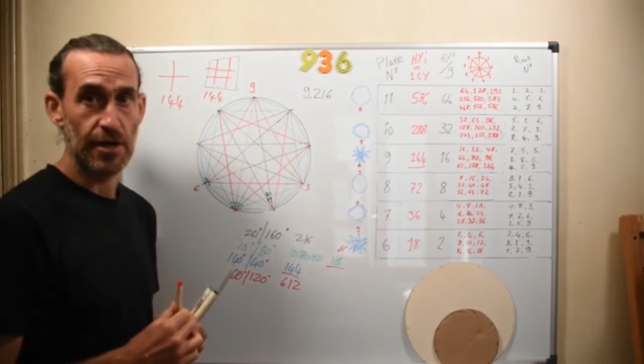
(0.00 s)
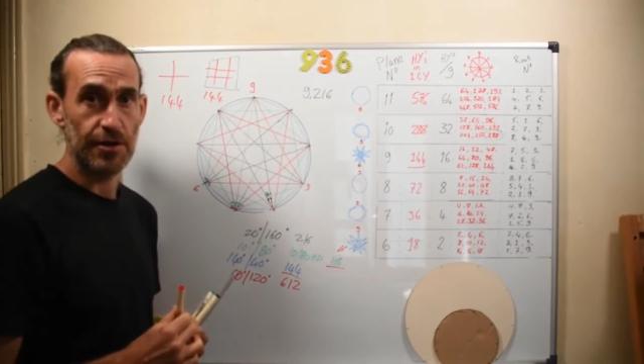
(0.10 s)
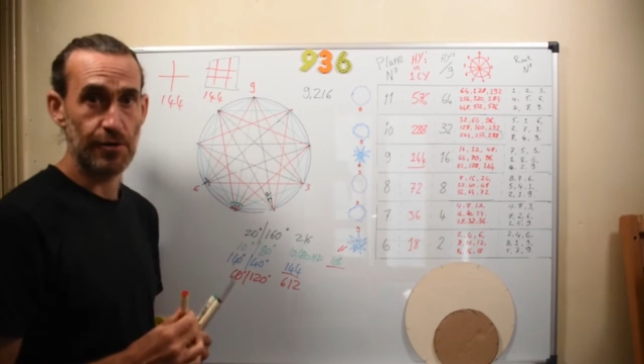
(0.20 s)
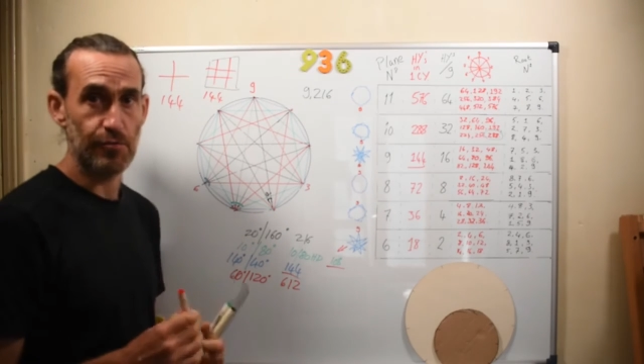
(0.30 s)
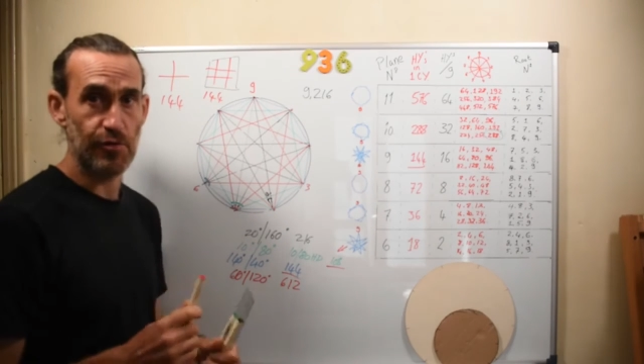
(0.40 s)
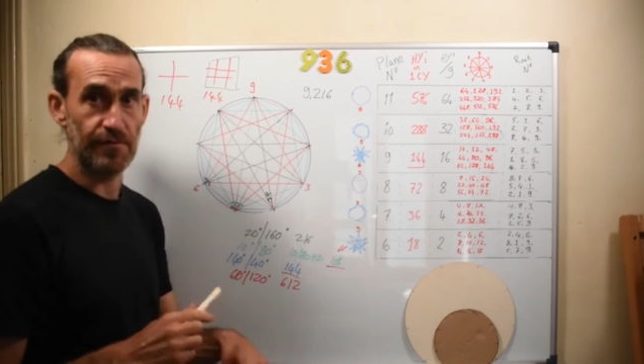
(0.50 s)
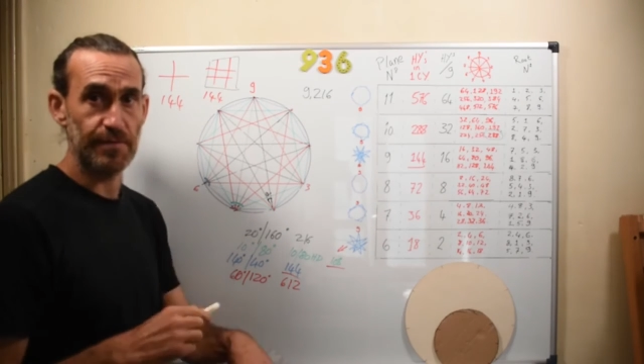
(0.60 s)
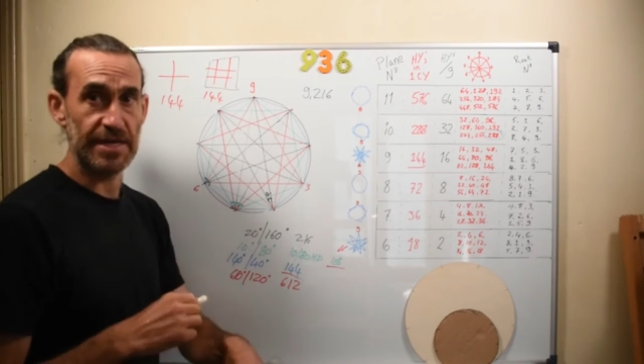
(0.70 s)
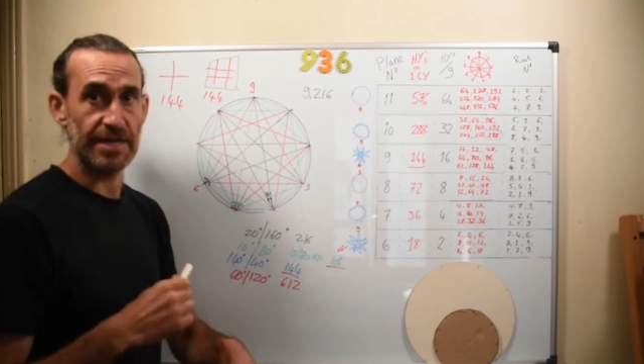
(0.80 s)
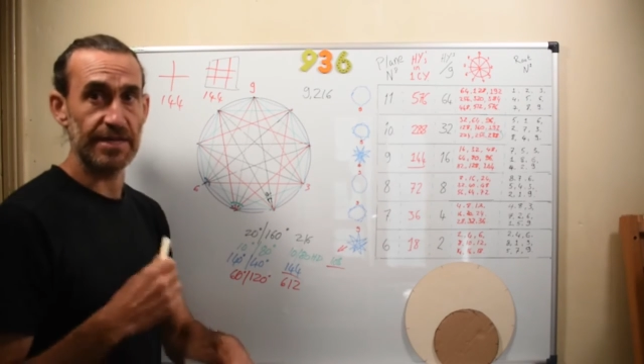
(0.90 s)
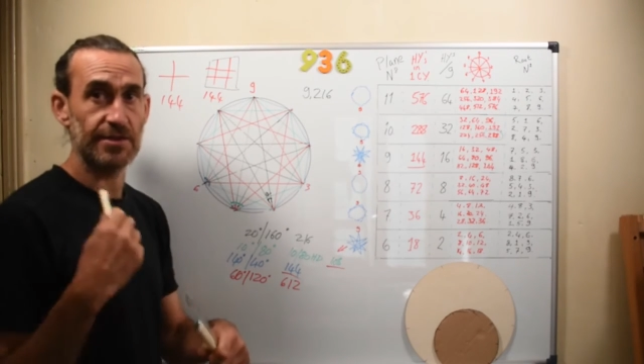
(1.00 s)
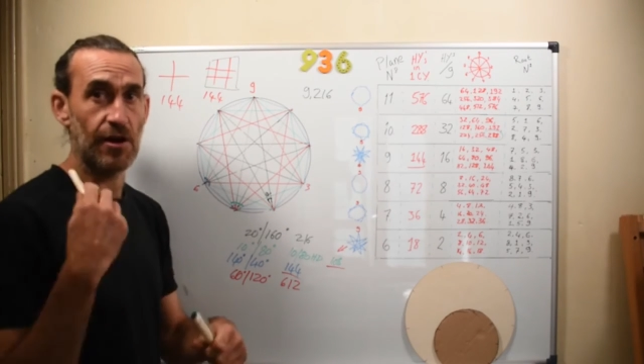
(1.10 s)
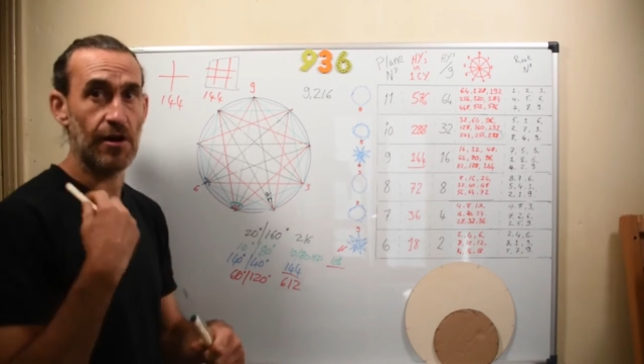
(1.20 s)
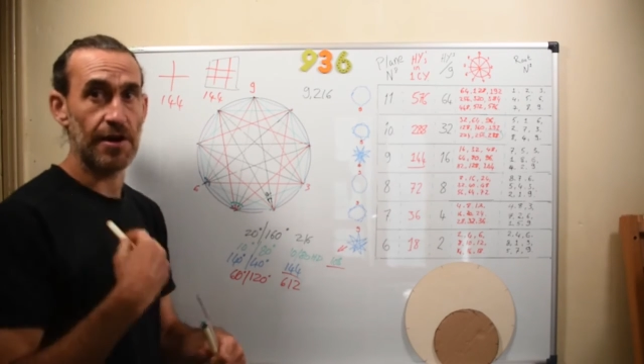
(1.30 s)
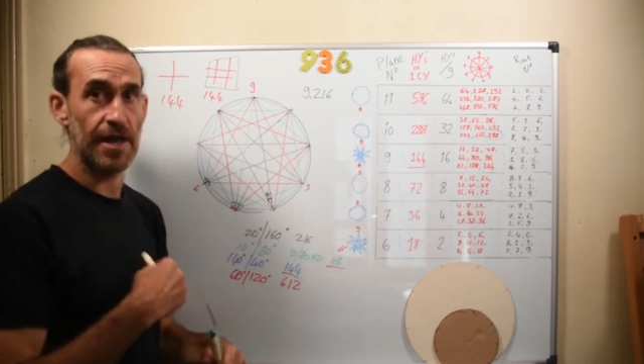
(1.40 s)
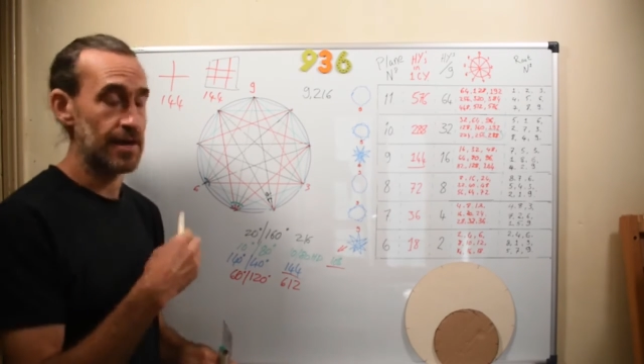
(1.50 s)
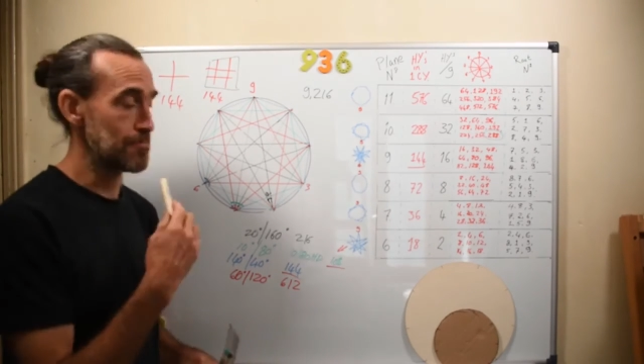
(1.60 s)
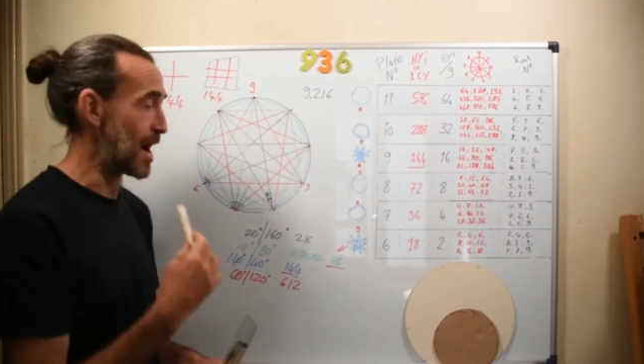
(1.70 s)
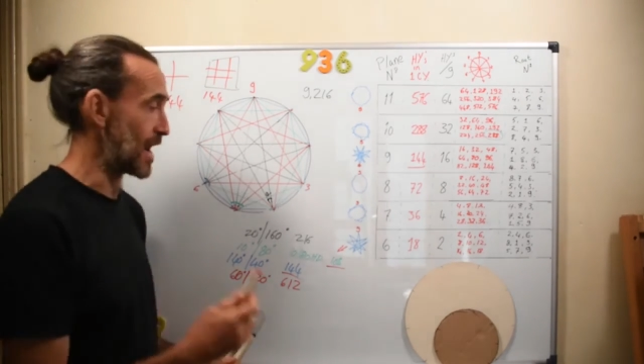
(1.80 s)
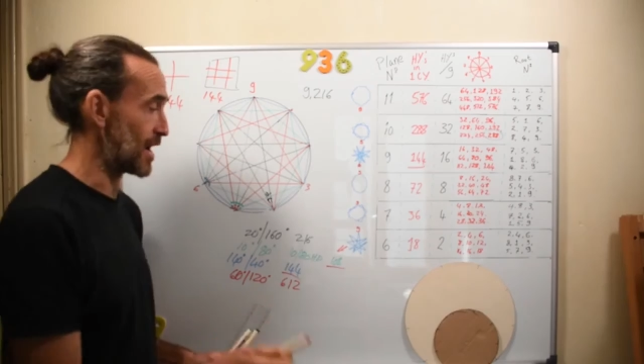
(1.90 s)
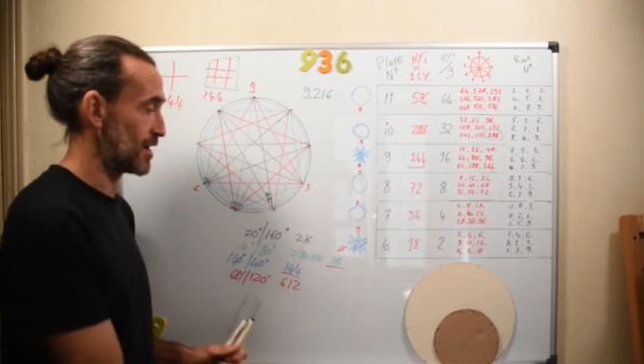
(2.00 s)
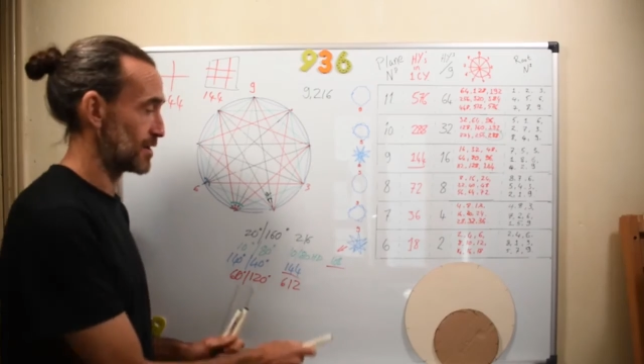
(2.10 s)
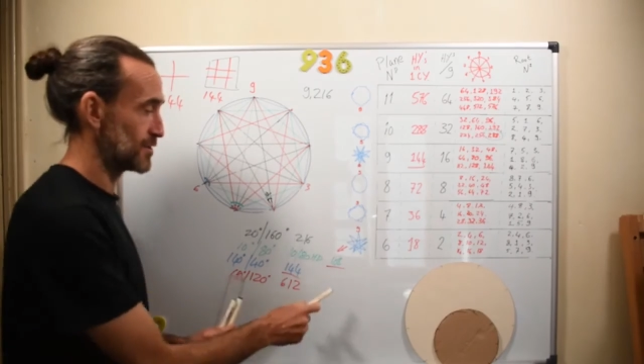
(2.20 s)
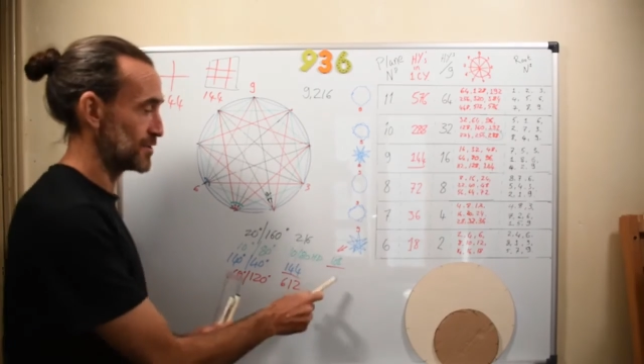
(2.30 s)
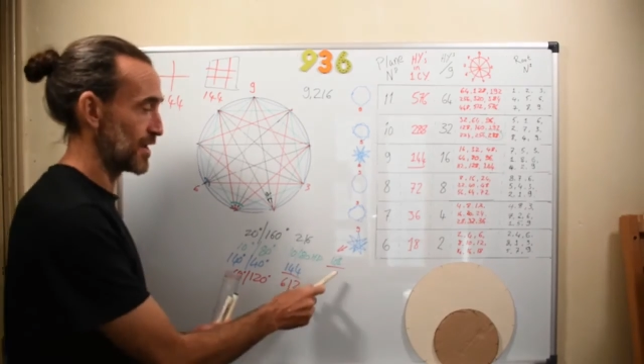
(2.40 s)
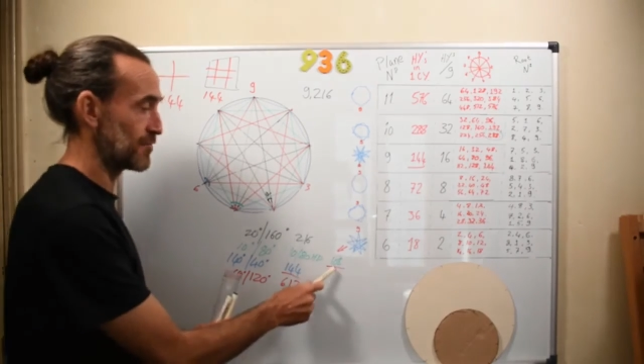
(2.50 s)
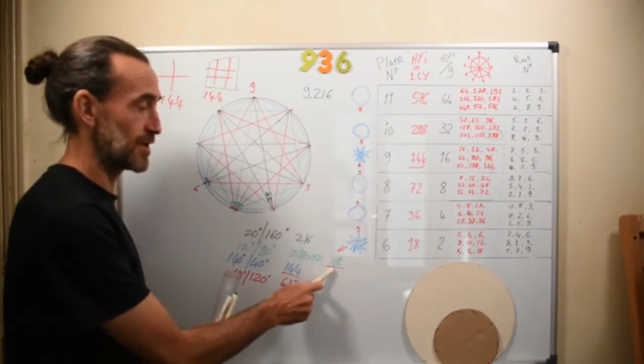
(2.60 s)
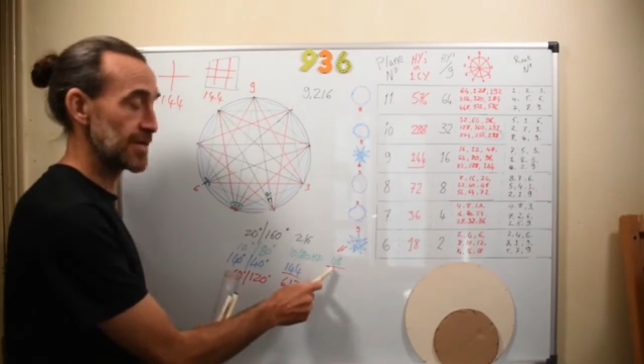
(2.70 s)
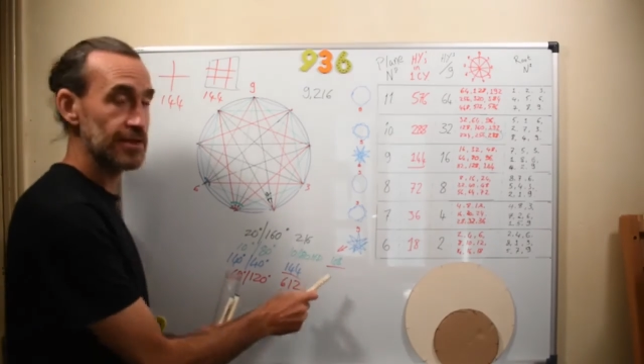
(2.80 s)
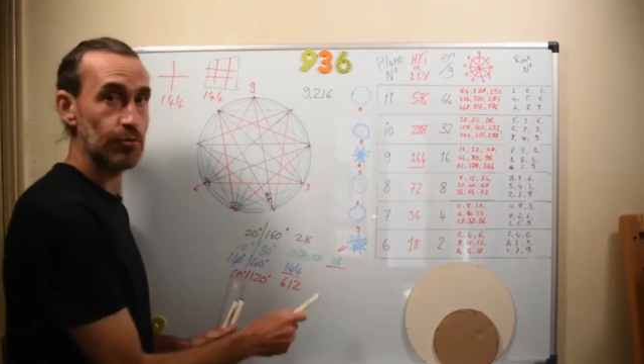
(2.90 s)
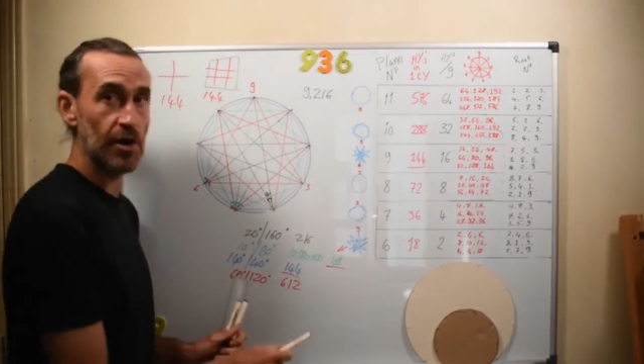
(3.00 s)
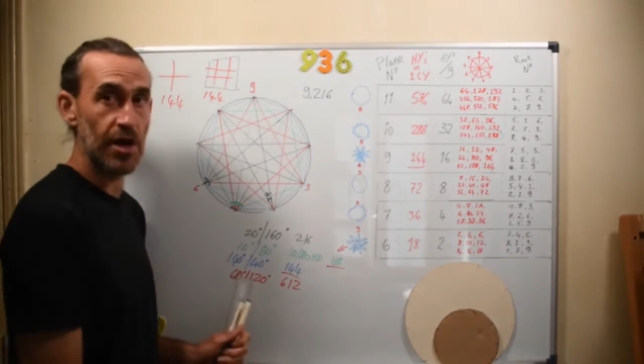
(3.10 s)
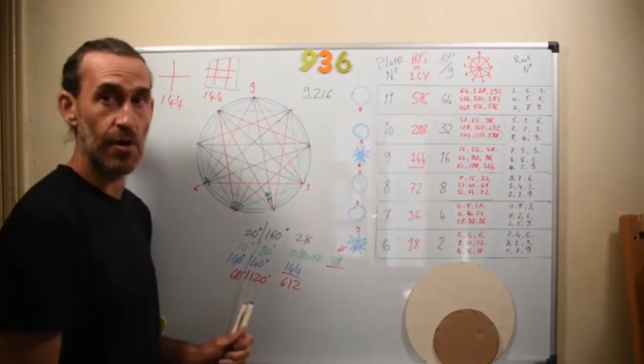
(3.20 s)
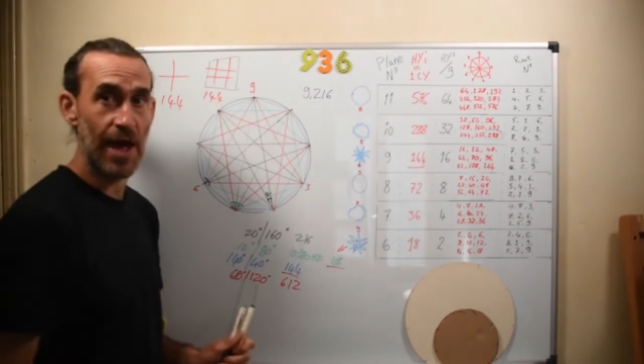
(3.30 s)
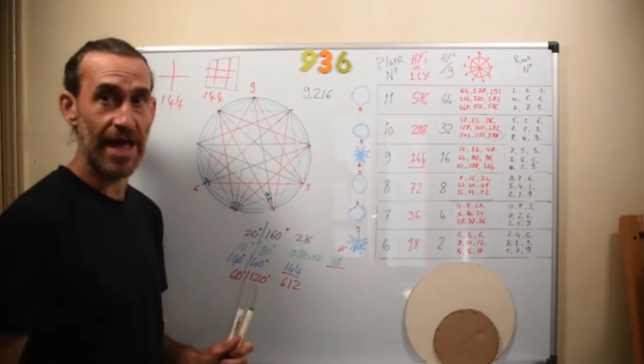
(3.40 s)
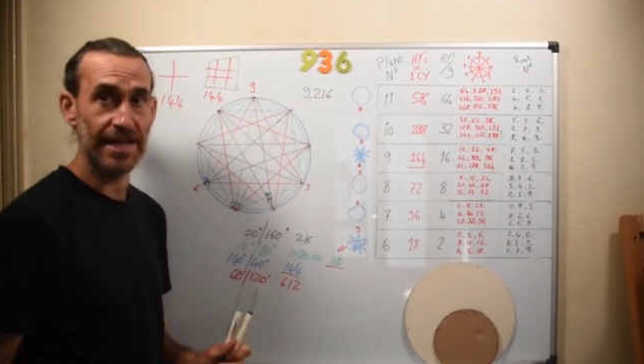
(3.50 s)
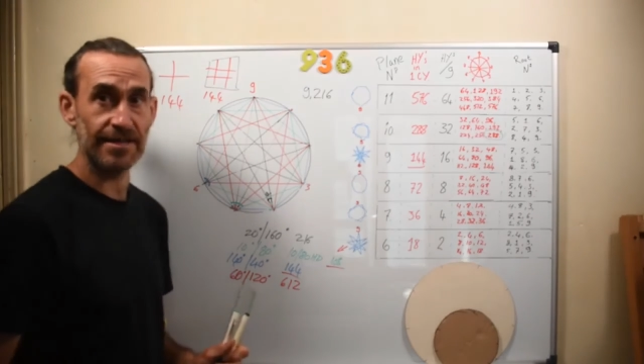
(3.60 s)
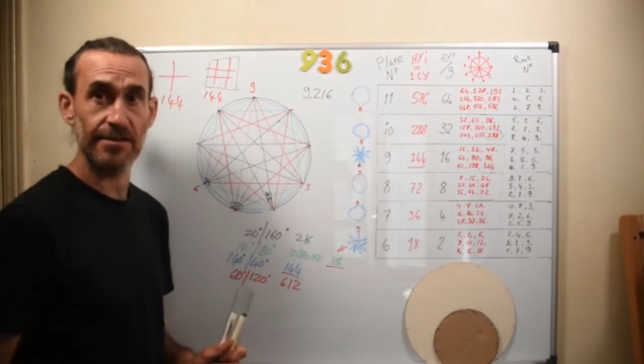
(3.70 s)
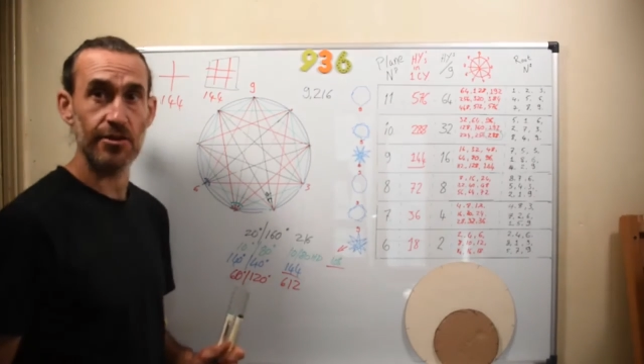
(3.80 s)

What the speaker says: Number of beads on a mala generally is 108.